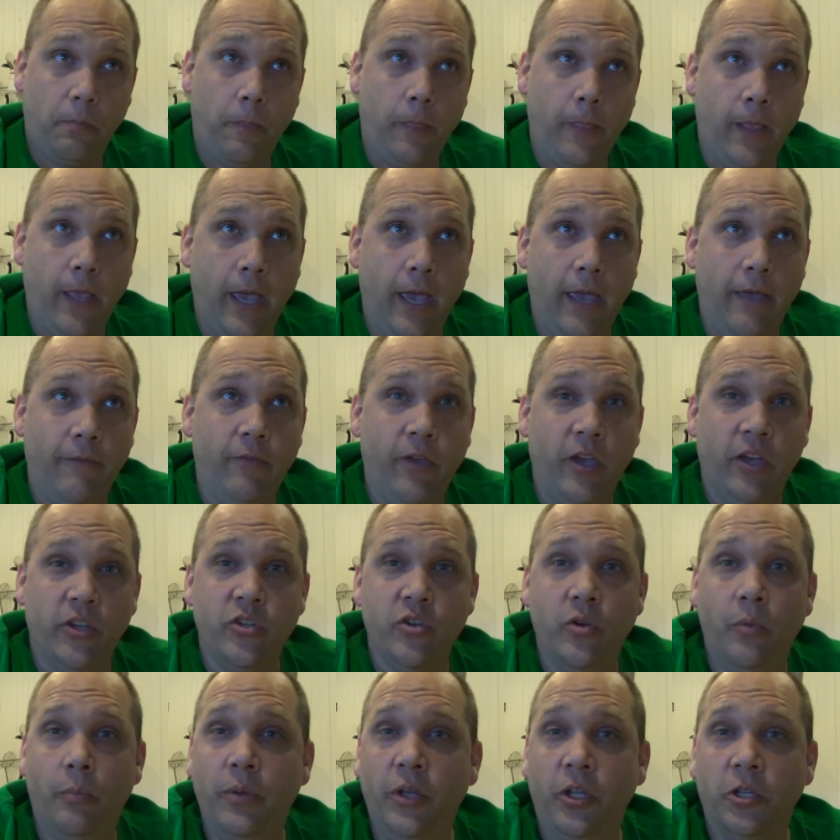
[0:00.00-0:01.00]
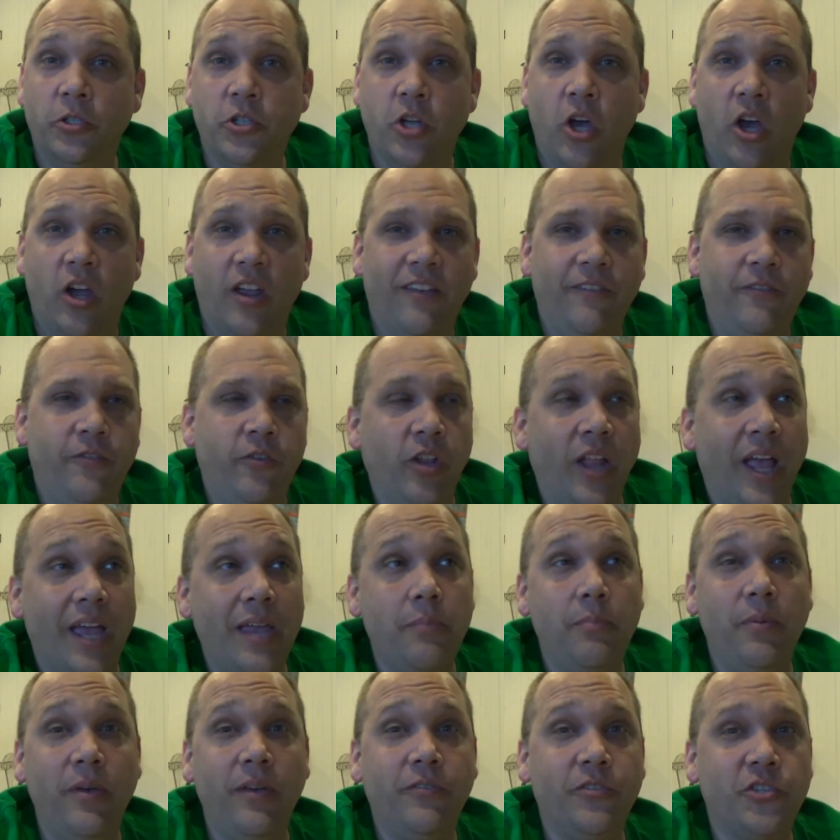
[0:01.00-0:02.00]
Okay, if you guys know biltong, if you
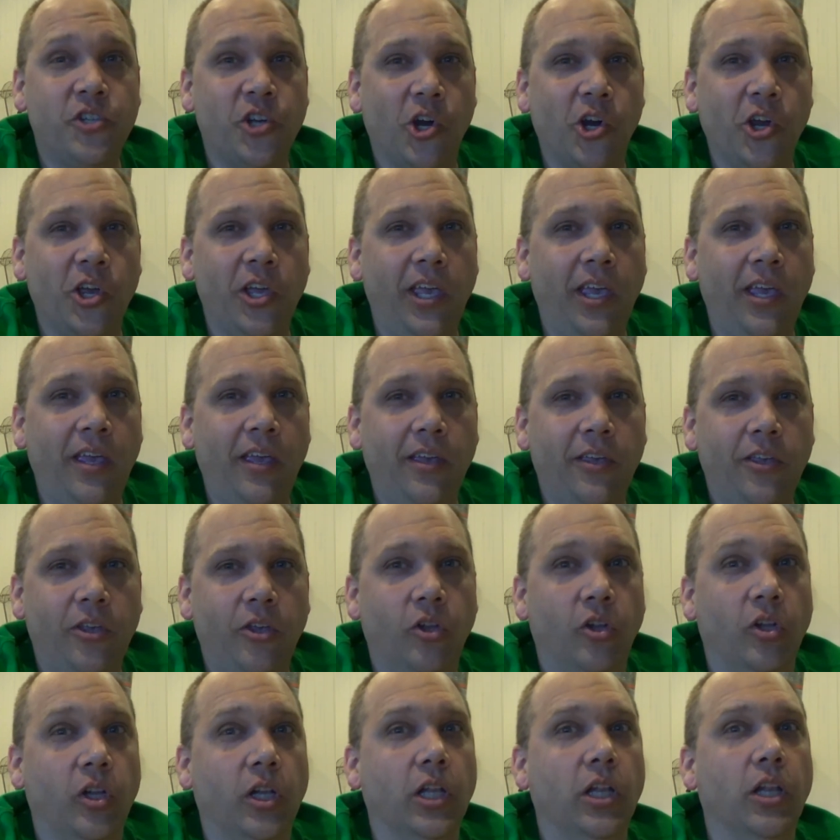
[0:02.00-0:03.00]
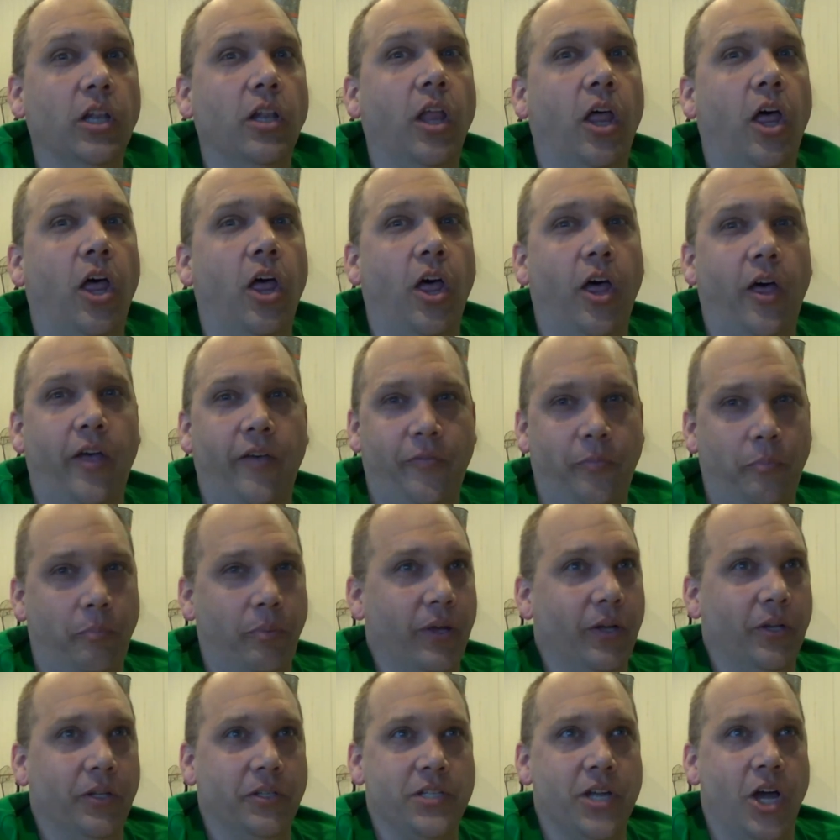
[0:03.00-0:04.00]
like beef jerky, you'll love
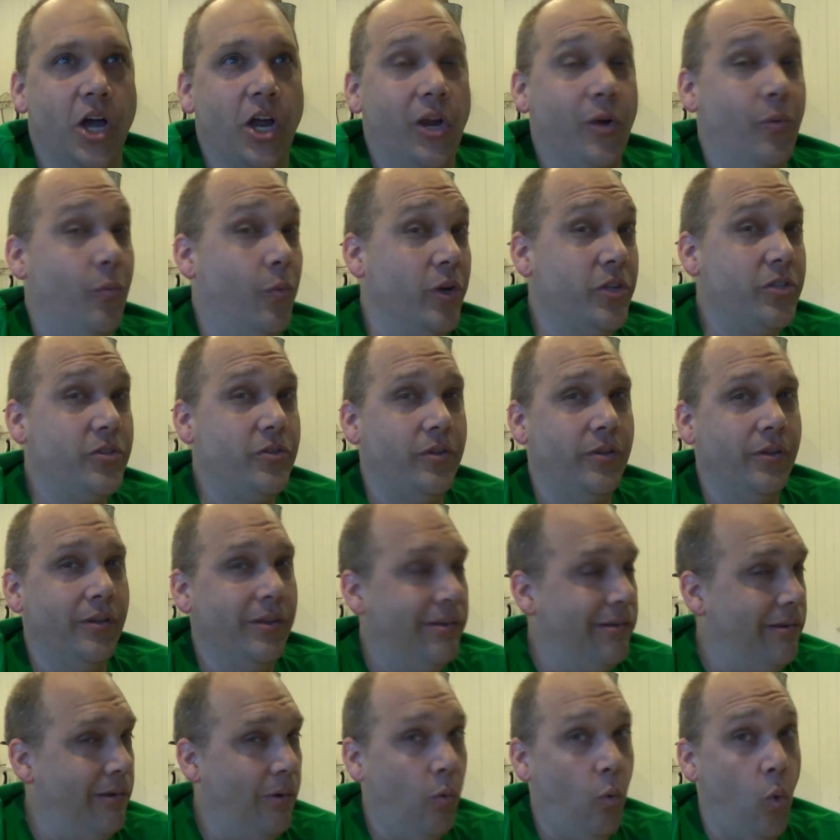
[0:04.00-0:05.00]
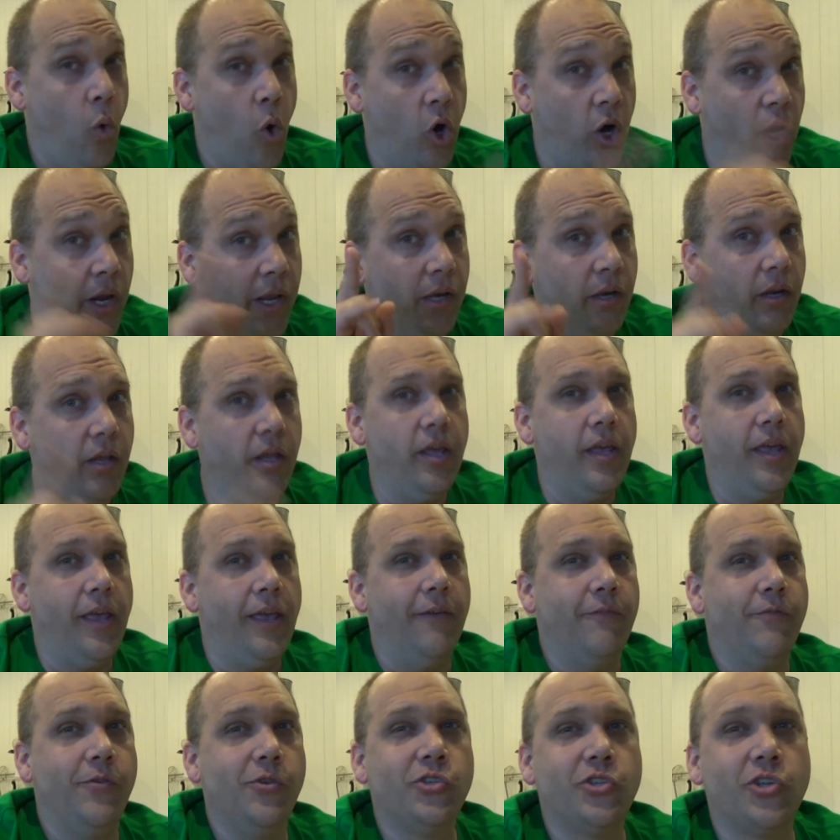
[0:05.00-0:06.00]
biltong. What's a warning?
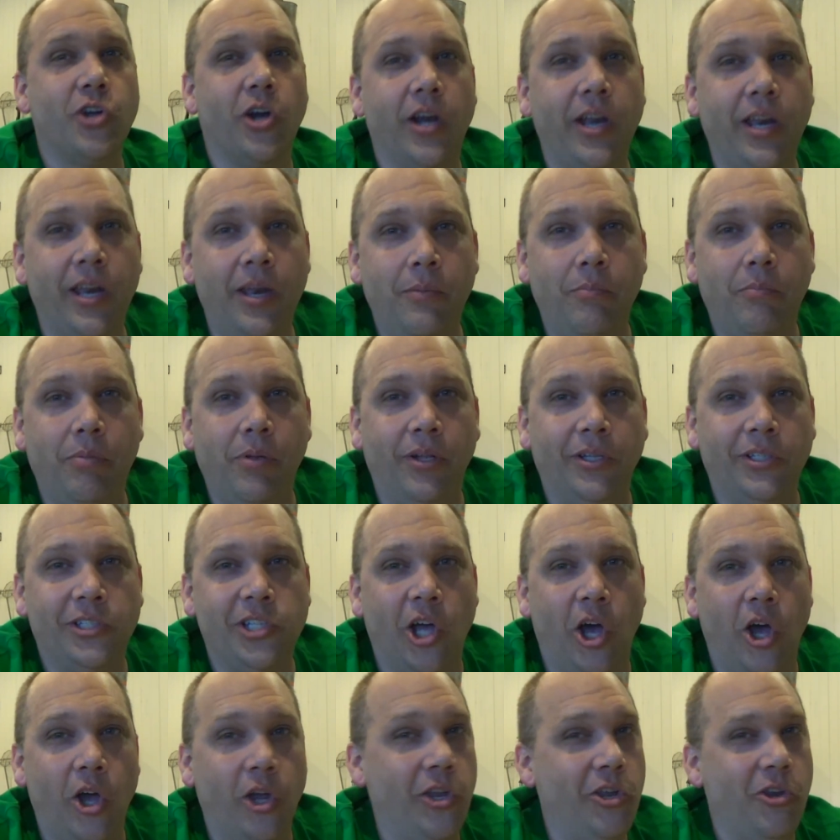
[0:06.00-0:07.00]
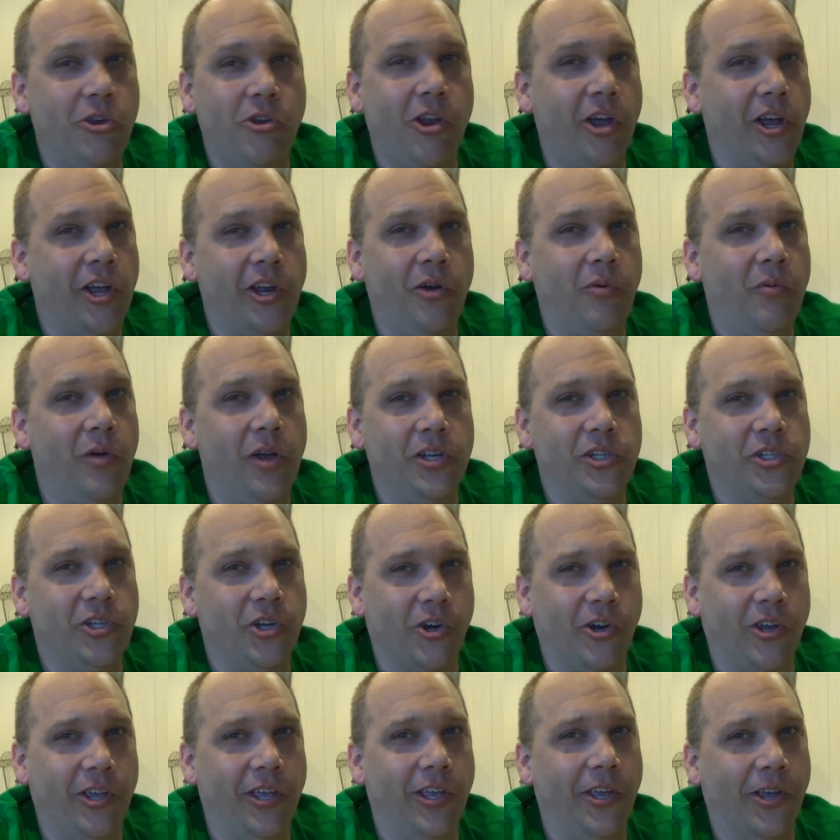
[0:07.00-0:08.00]
If you start eating biltong, you're not going to want
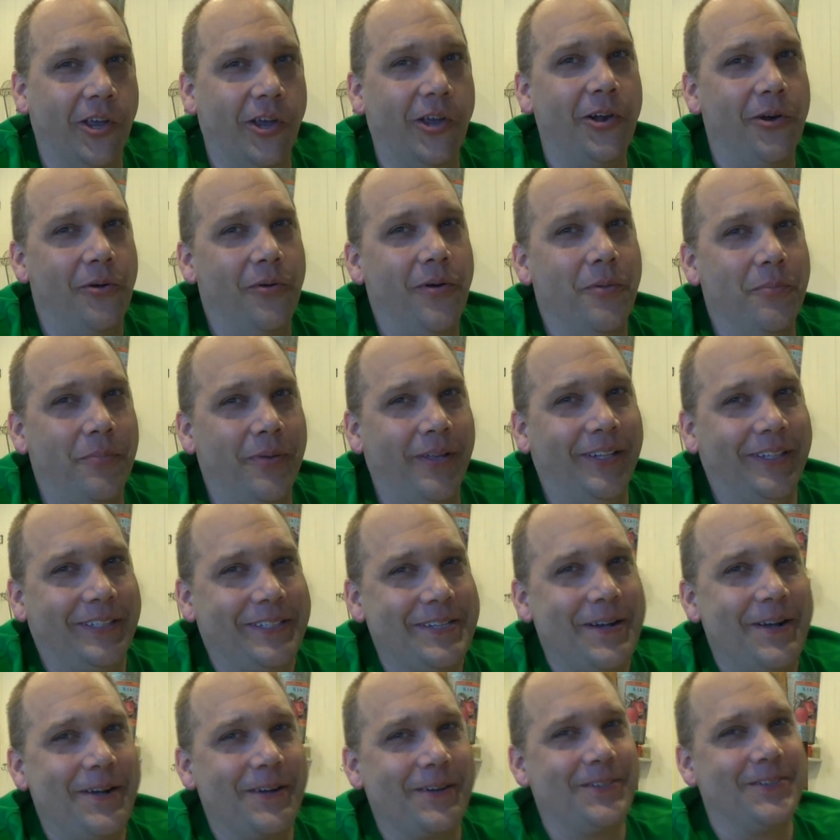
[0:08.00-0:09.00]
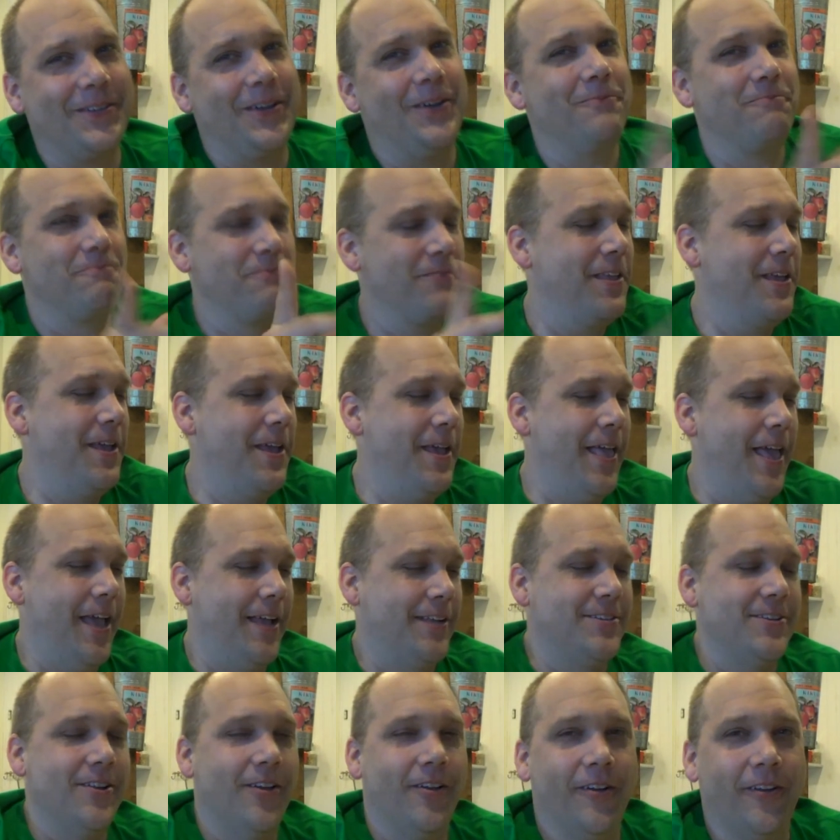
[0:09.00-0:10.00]
jerky. You're going to want biltong. So
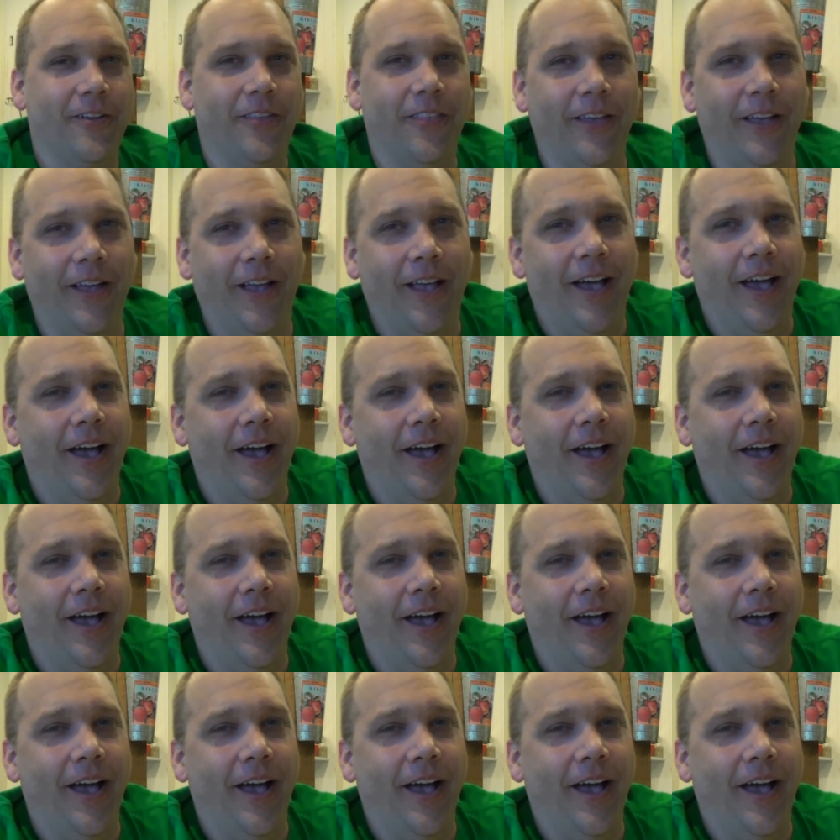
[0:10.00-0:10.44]
that's another thing.